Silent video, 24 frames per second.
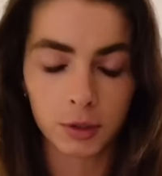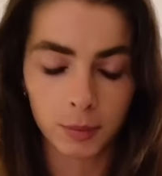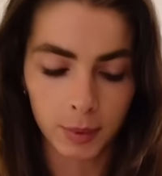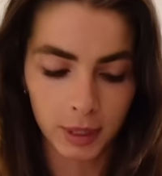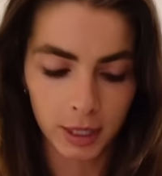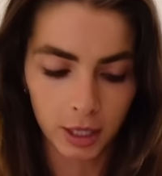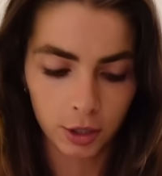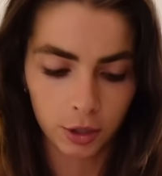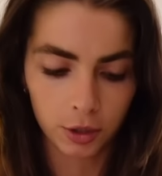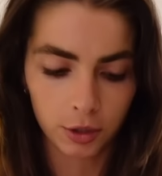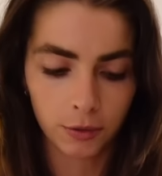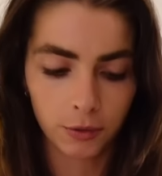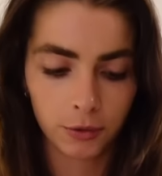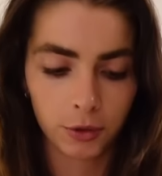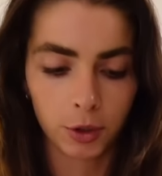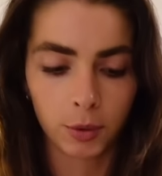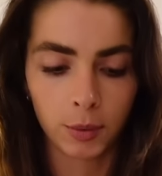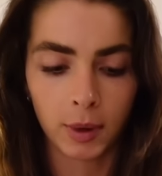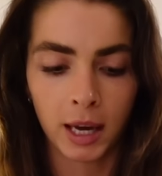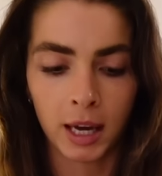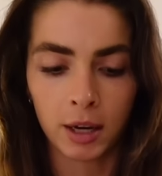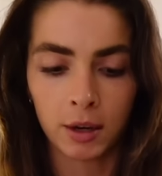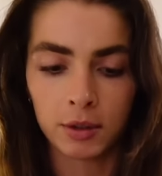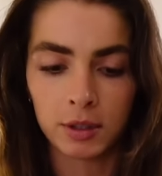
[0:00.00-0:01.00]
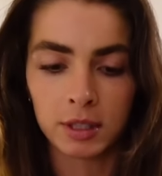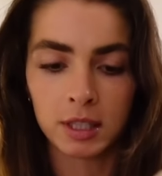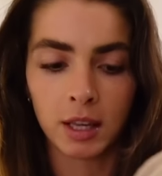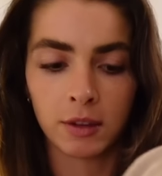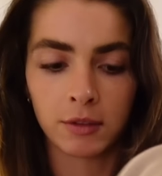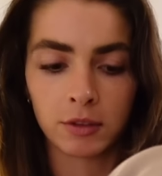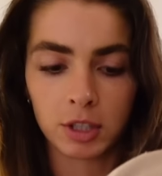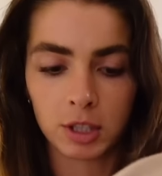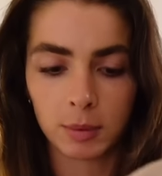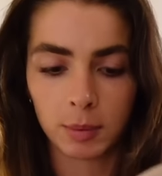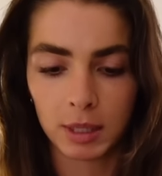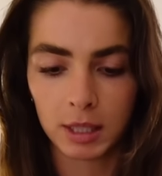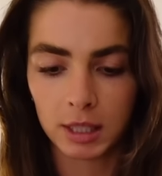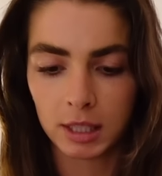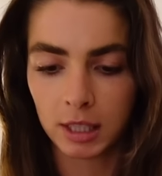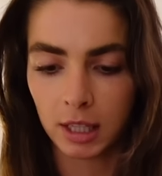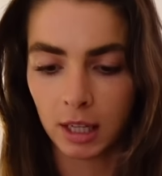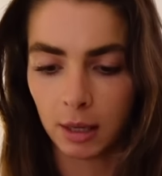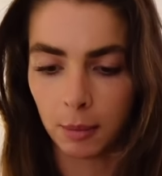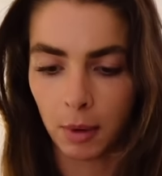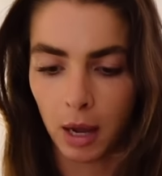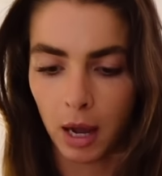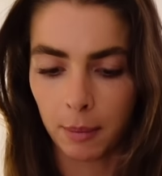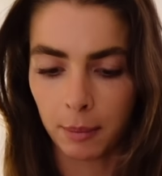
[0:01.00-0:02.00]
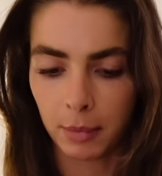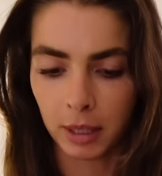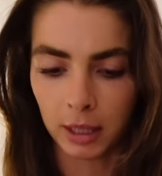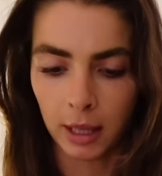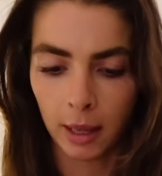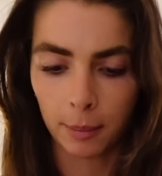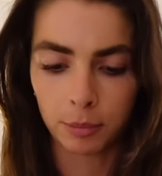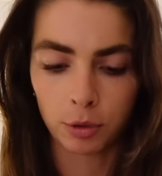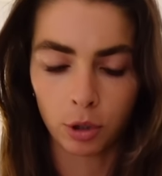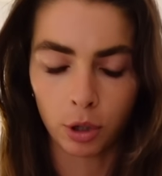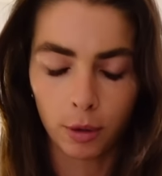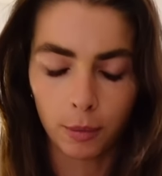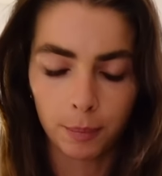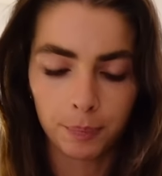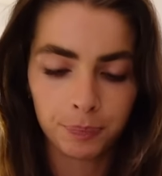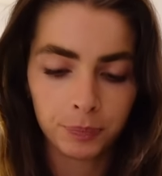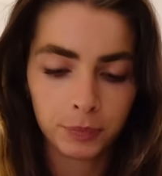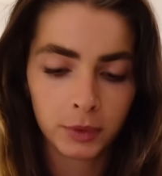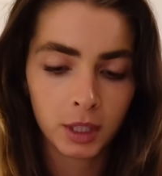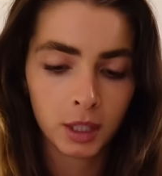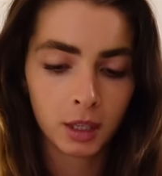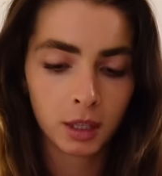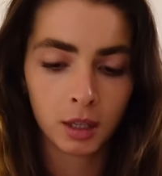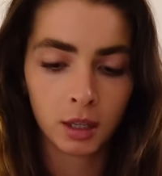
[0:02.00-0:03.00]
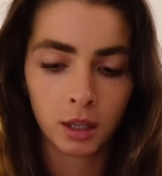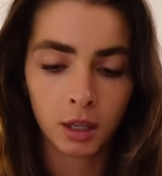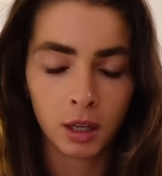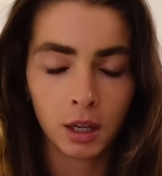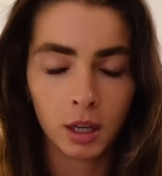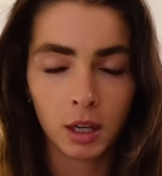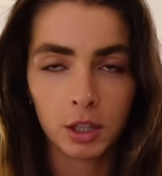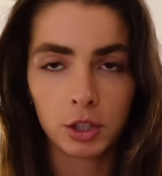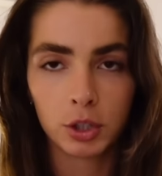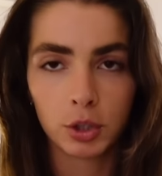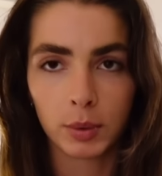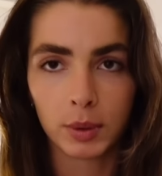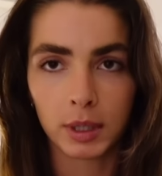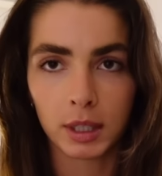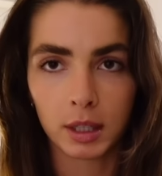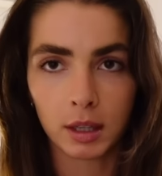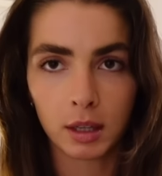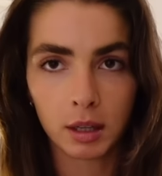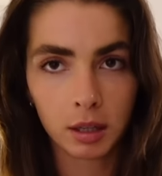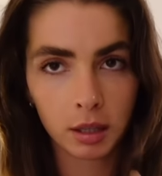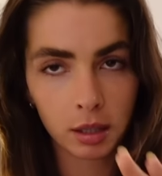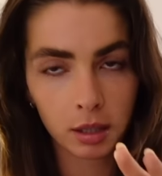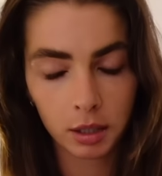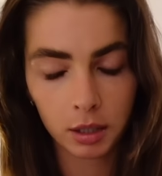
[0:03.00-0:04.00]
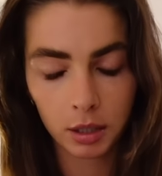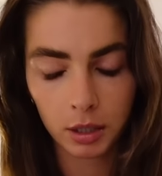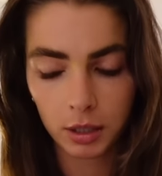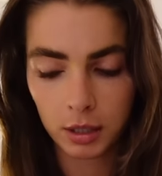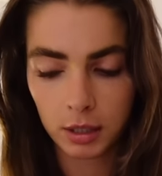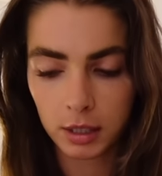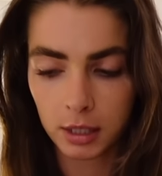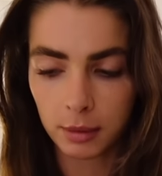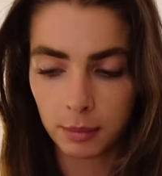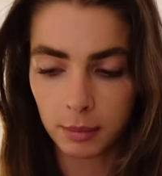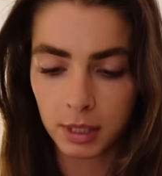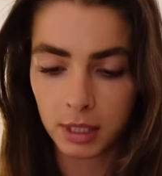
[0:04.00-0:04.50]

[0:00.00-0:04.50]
been a good few hours. I've just been sitting behind my laptop doing some